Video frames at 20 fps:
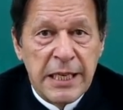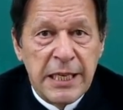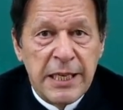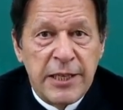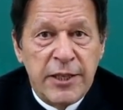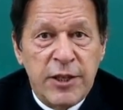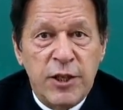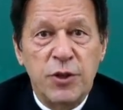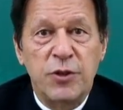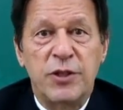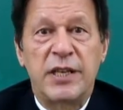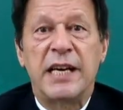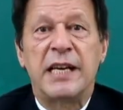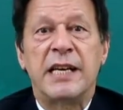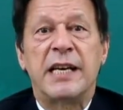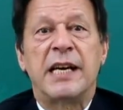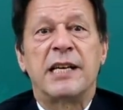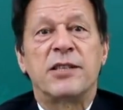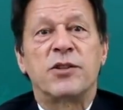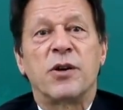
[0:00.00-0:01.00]
New
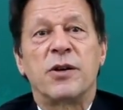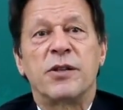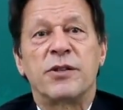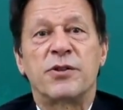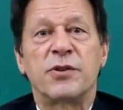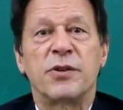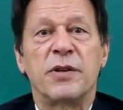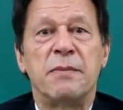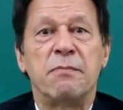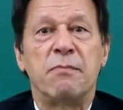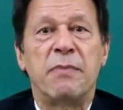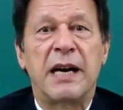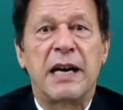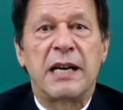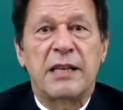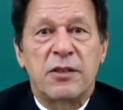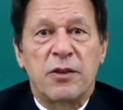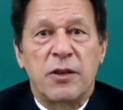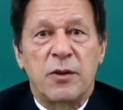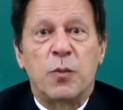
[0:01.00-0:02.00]
Delhi has also
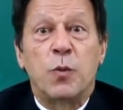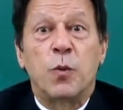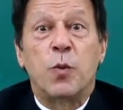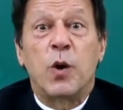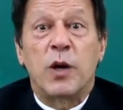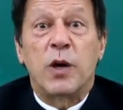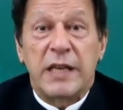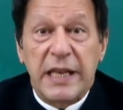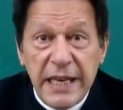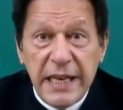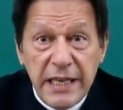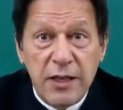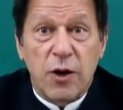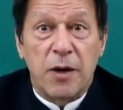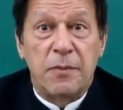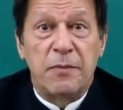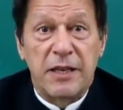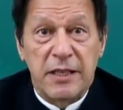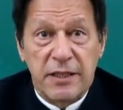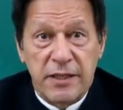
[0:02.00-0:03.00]
embarked on what it
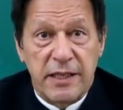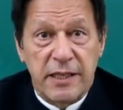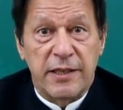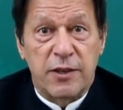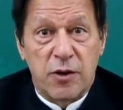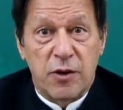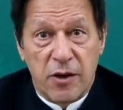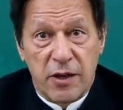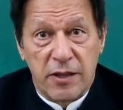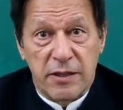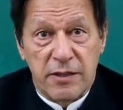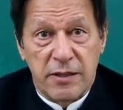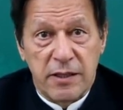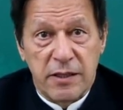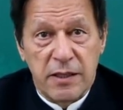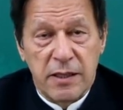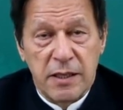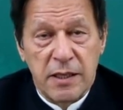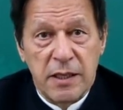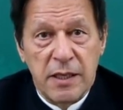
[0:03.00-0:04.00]
ominously calls
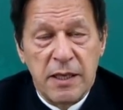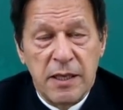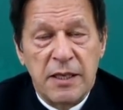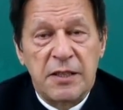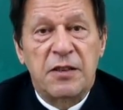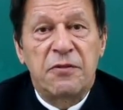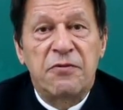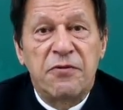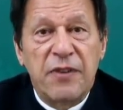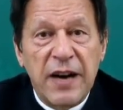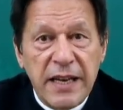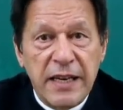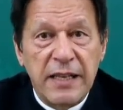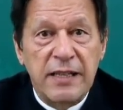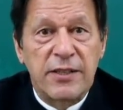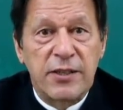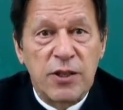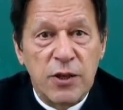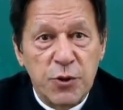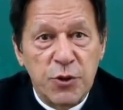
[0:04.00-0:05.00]
the final
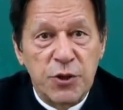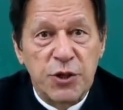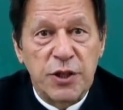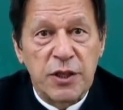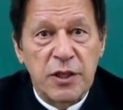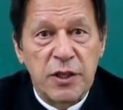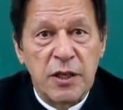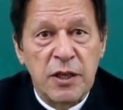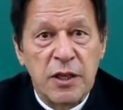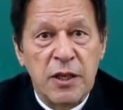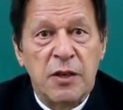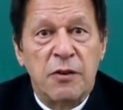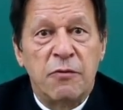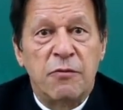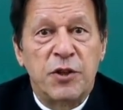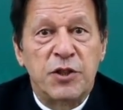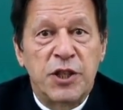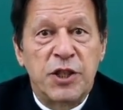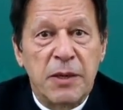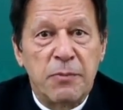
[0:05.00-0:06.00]
solution
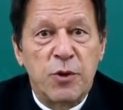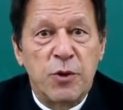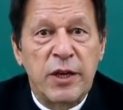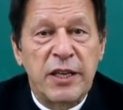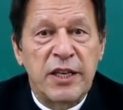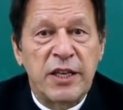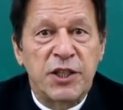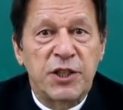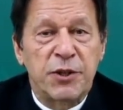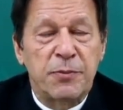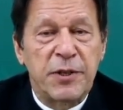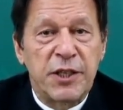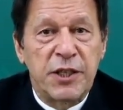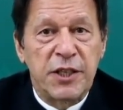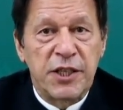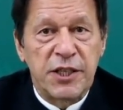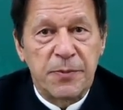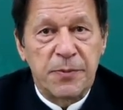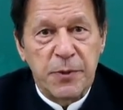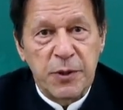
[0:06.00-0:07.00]
for Jammu and Kashmir
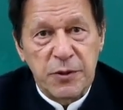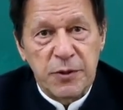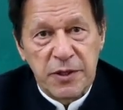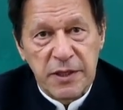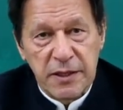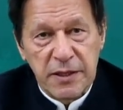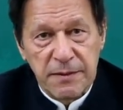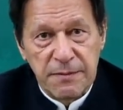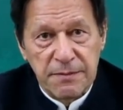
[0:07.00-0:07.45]
dispute.